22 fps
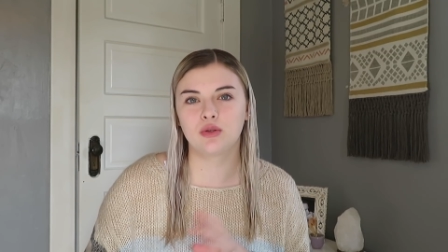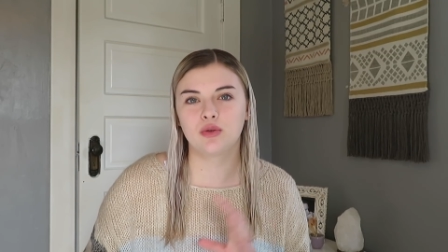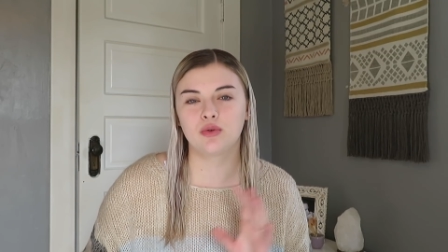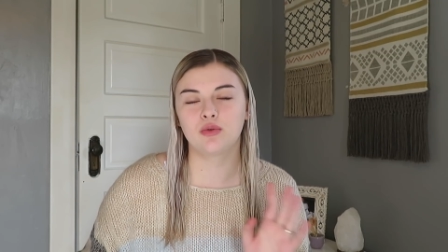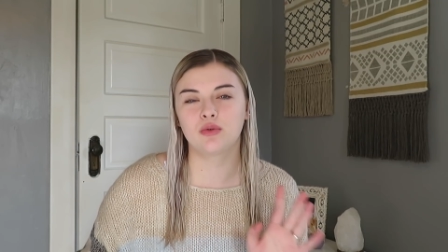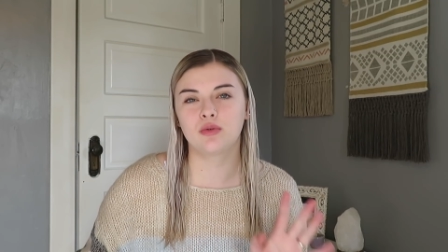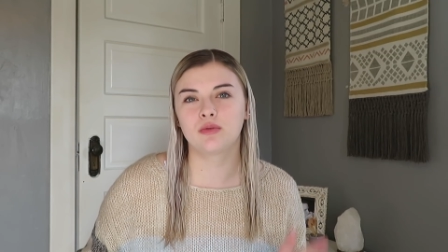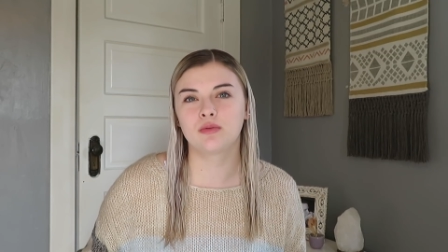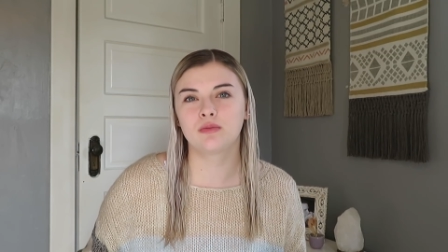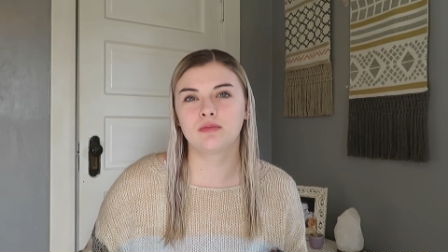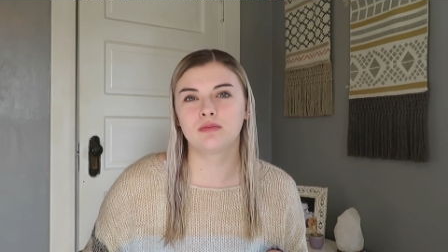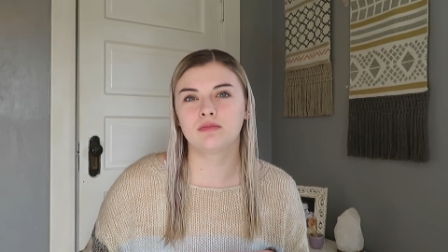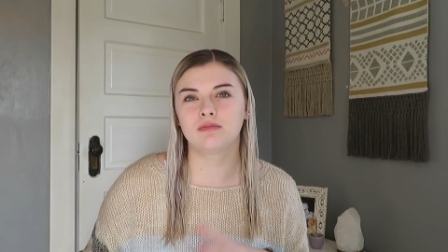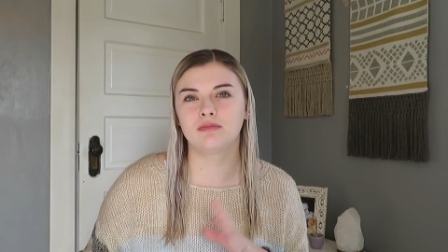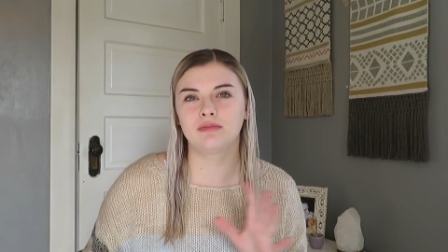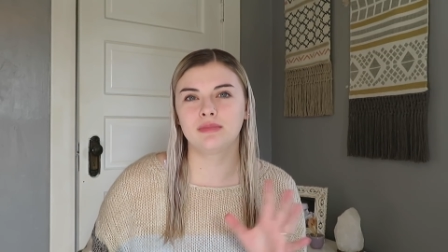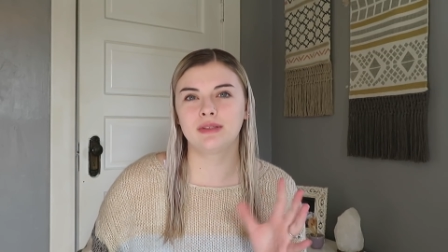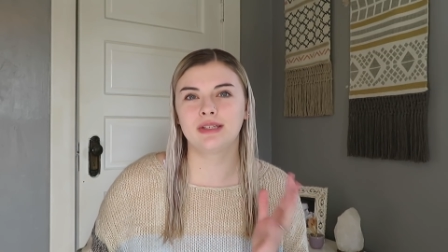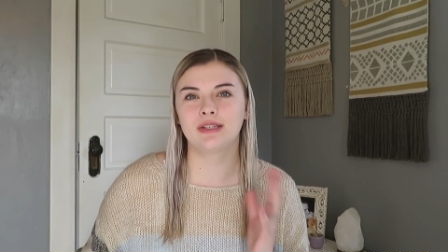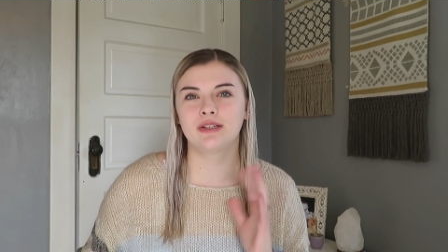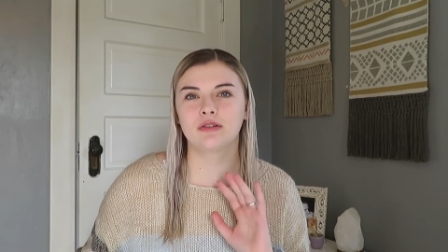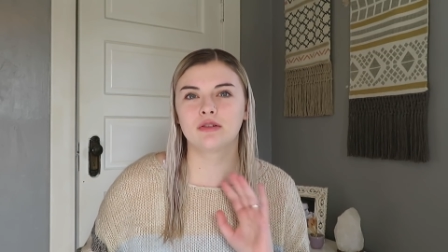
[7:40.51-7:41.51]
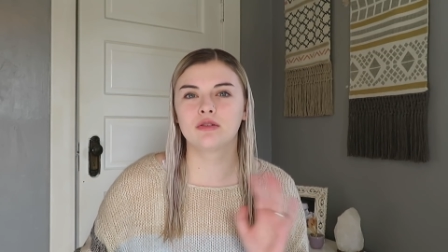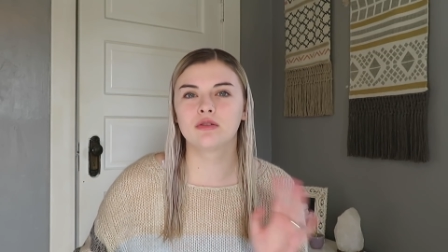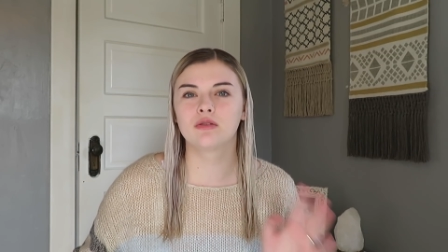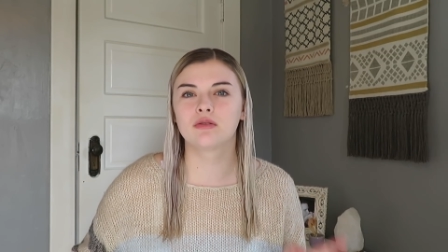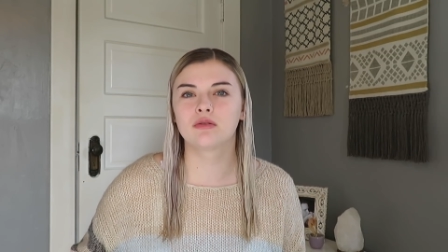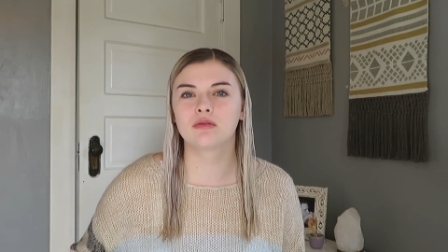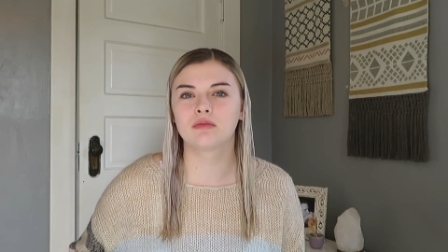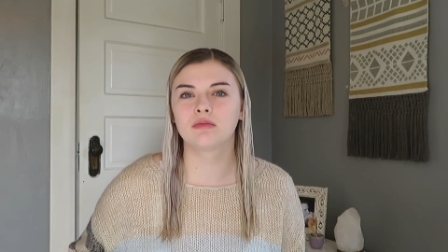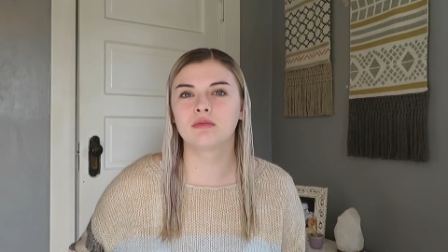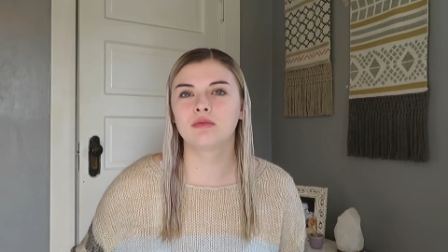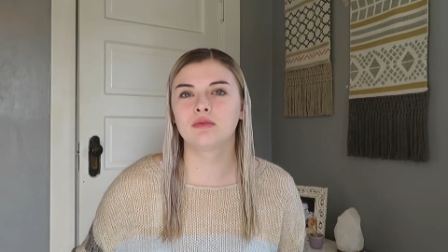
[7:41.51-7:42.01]
two
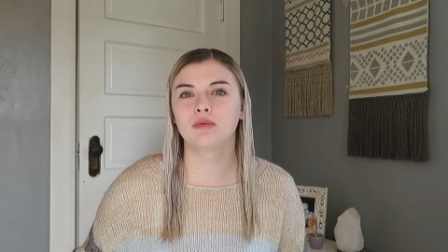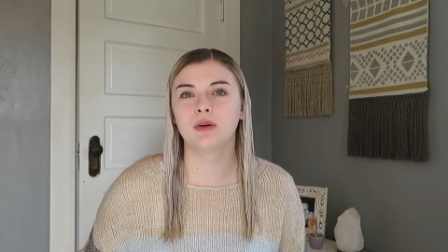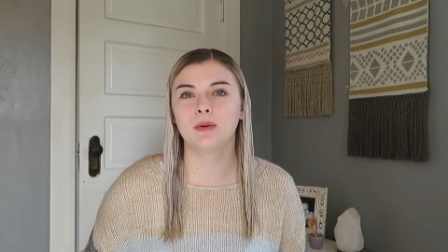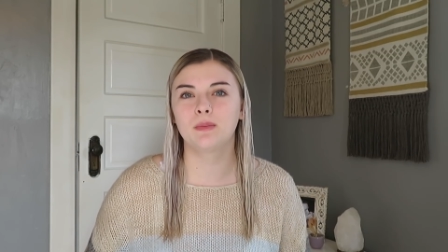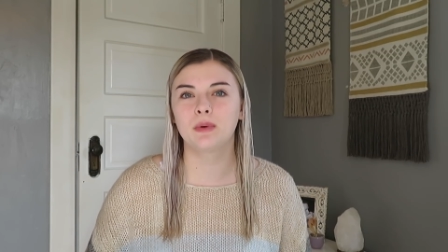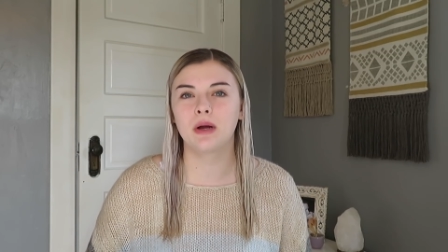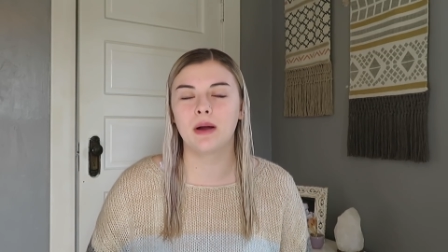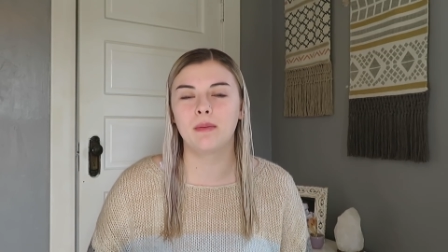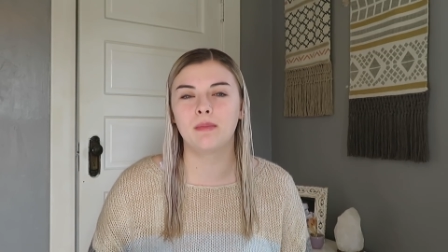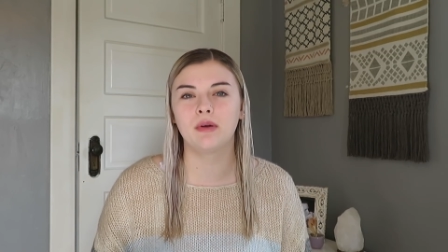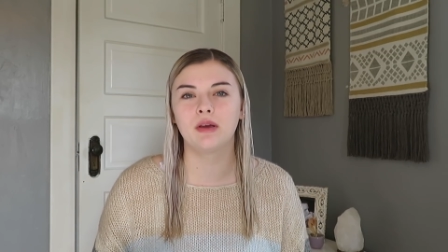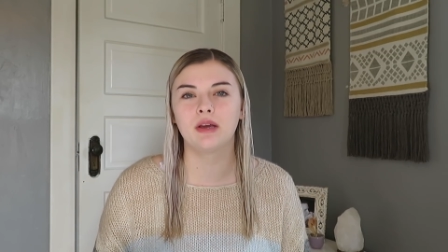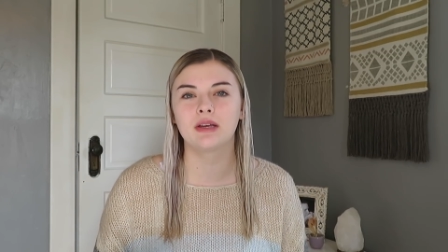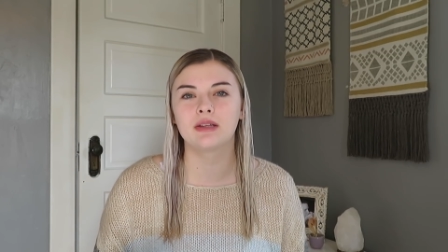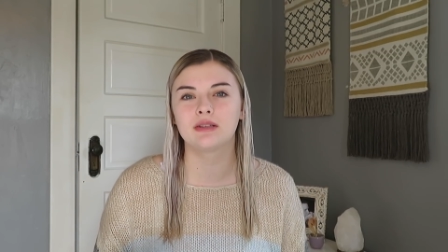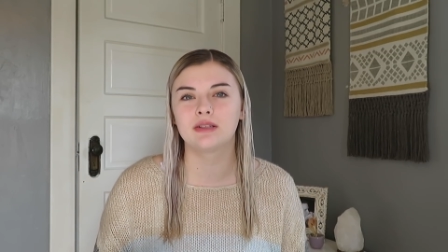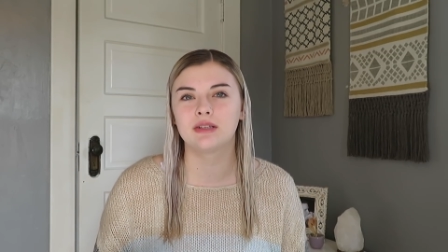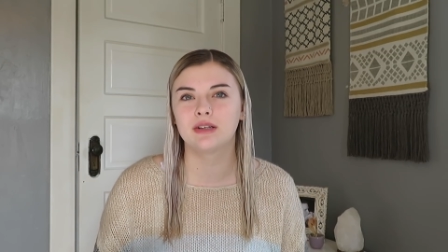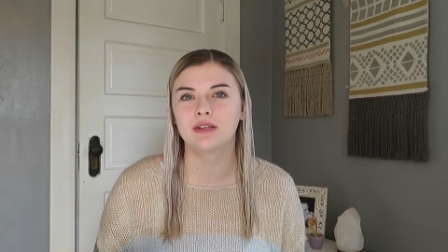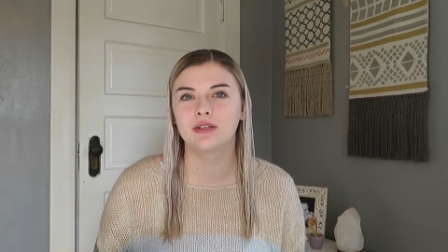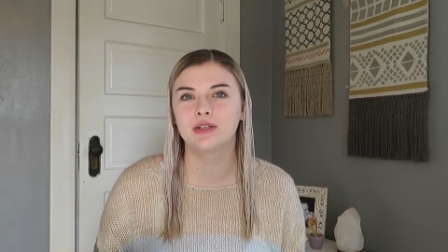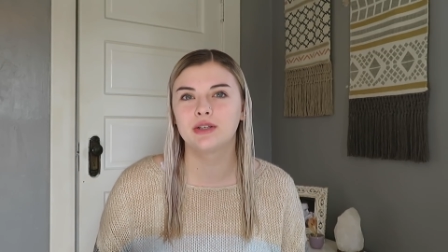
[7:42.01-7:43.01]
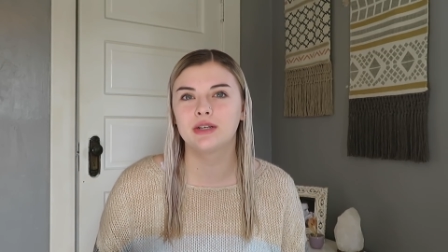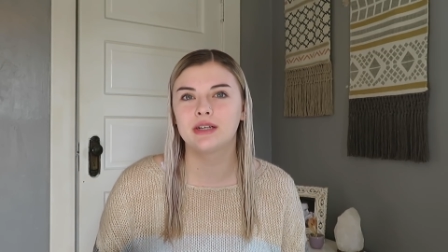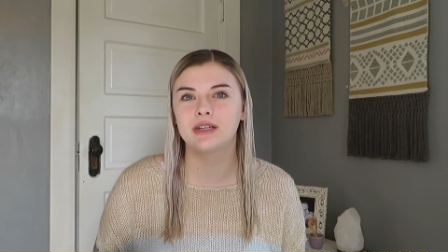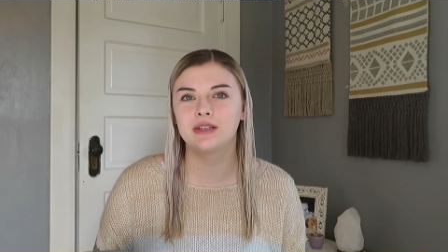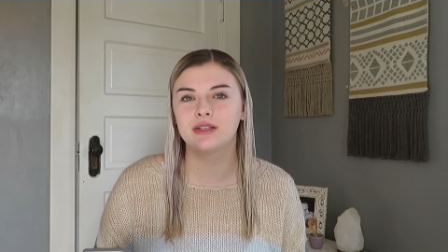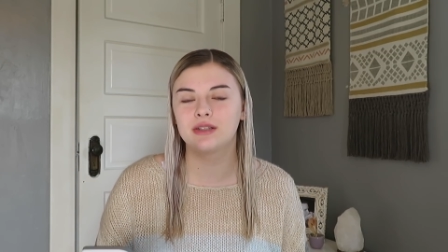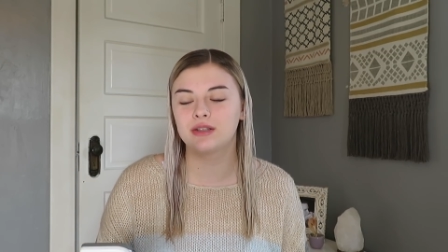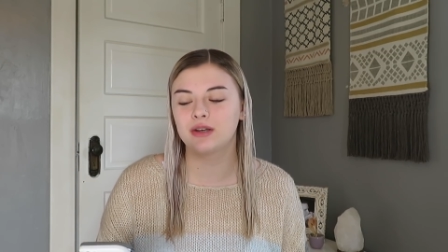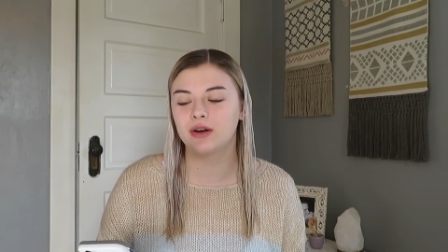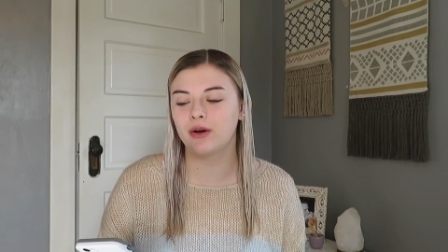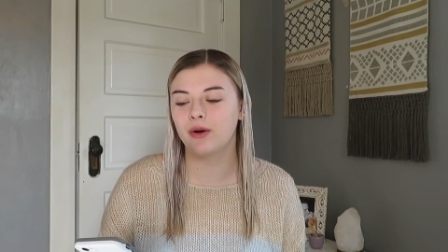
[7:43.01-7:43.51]
years, we probably consider
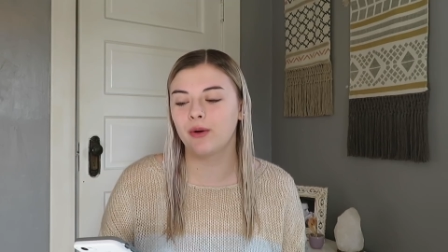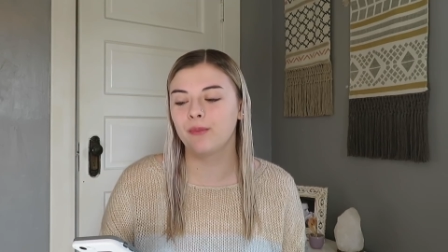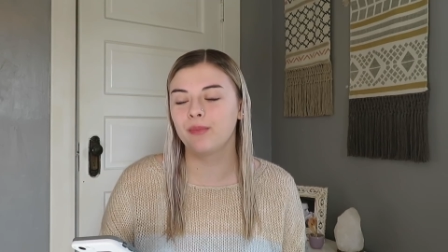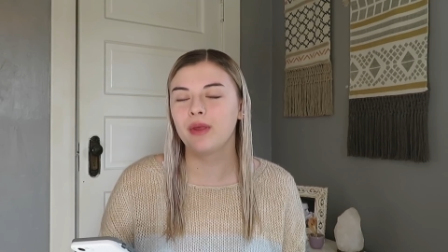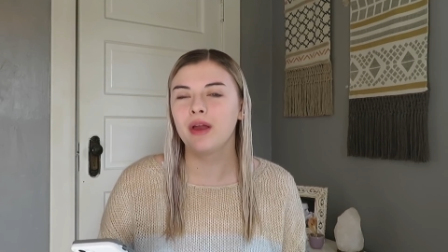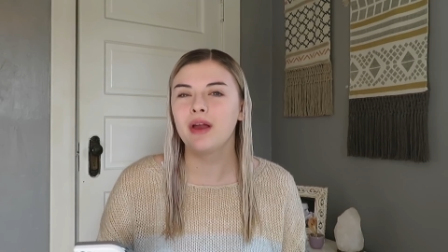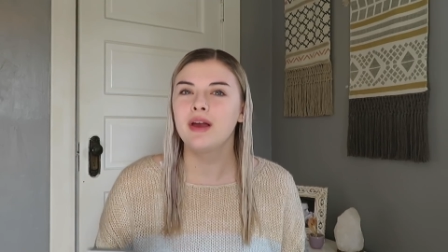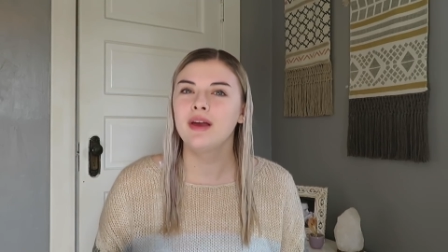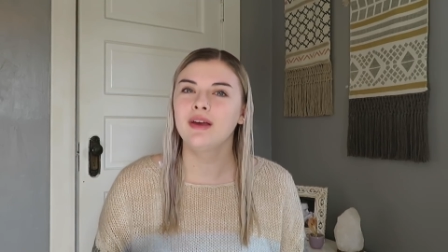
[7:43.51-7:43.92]
it, so